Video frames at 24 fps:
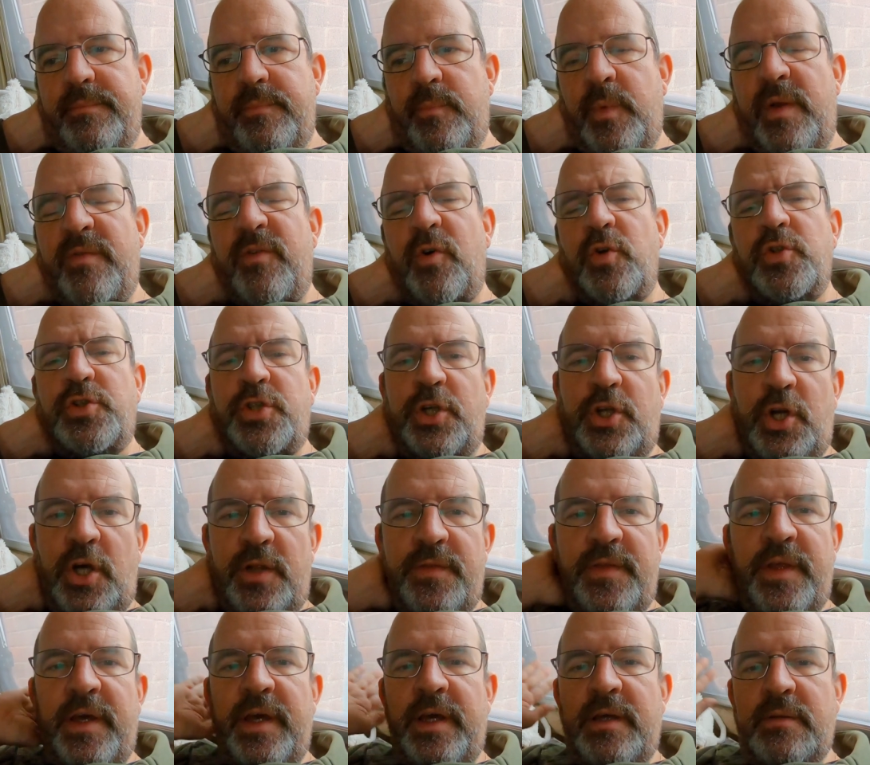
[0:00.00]
We've also
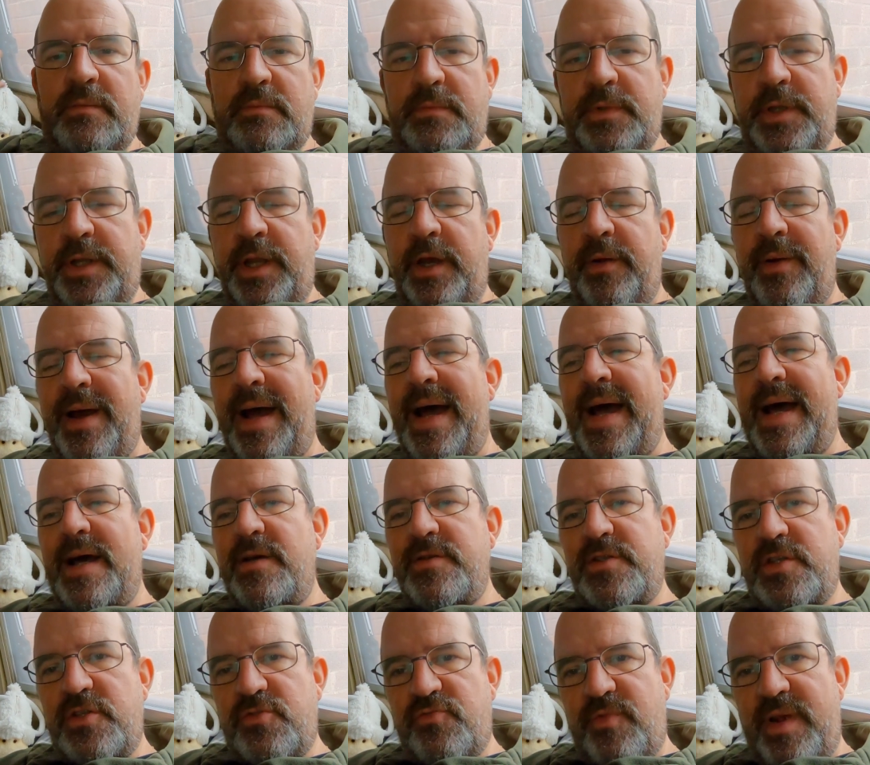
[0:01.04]
got our
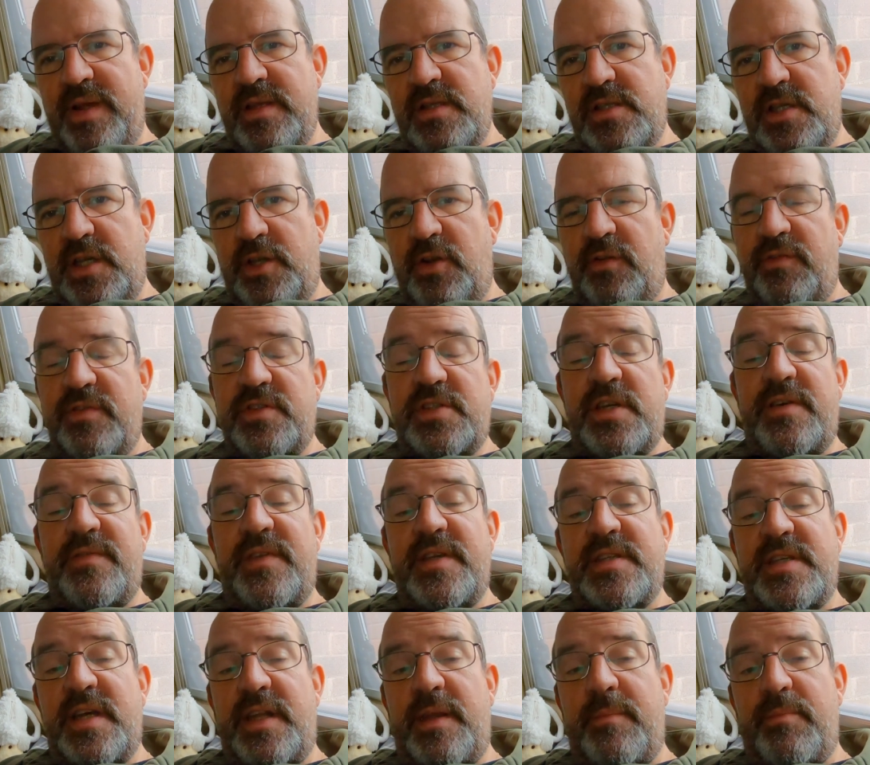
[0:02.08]
house is rented. Obviously, if
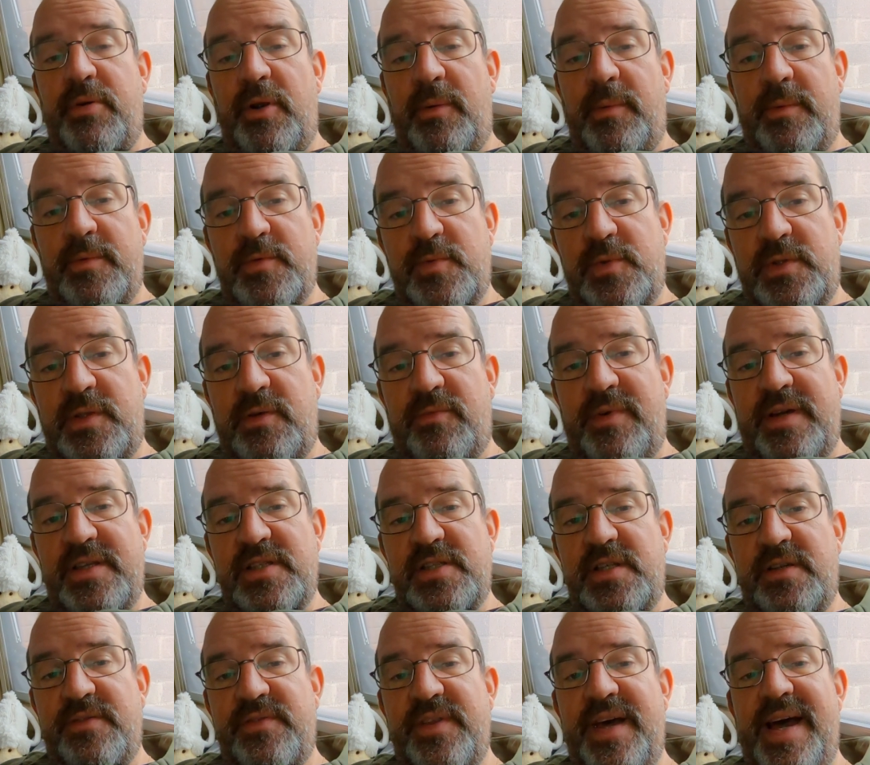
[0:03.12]
there's any problems with the
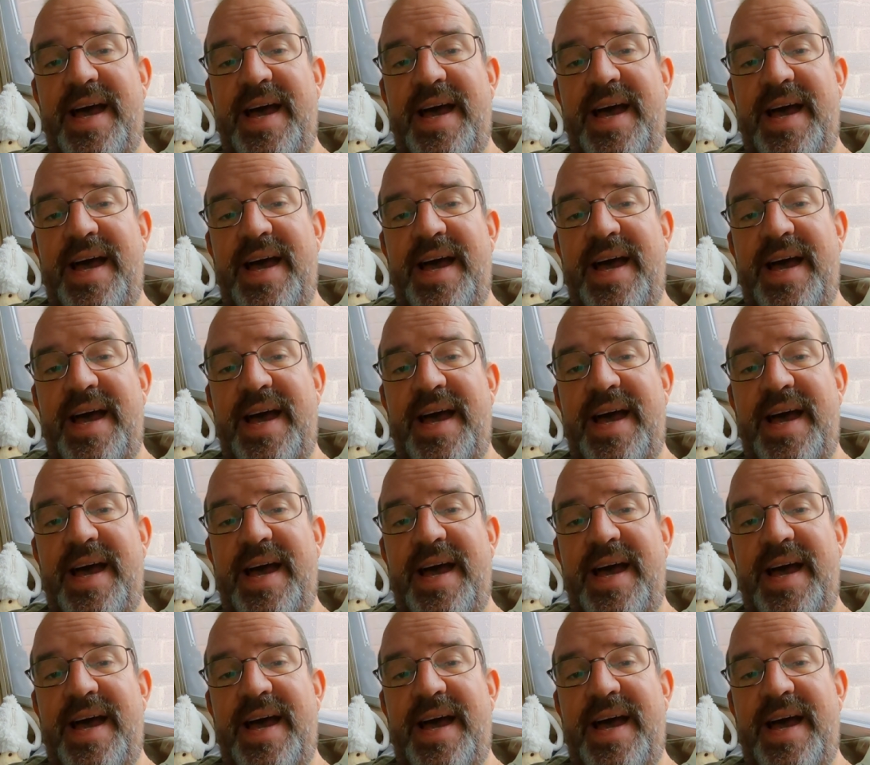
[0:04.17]
rental of the